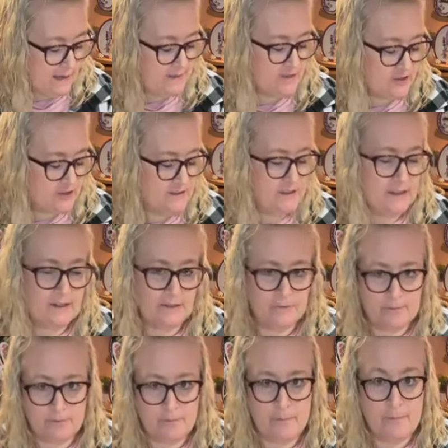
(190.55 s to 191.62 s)
It's just
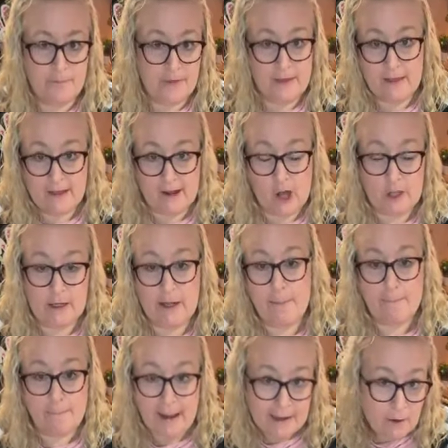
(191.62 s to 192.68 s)
they called it
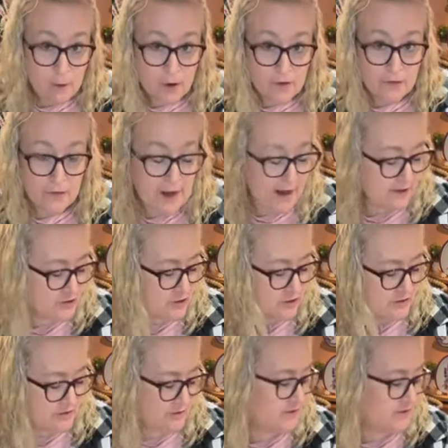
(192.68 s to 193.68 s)
a micro fracture,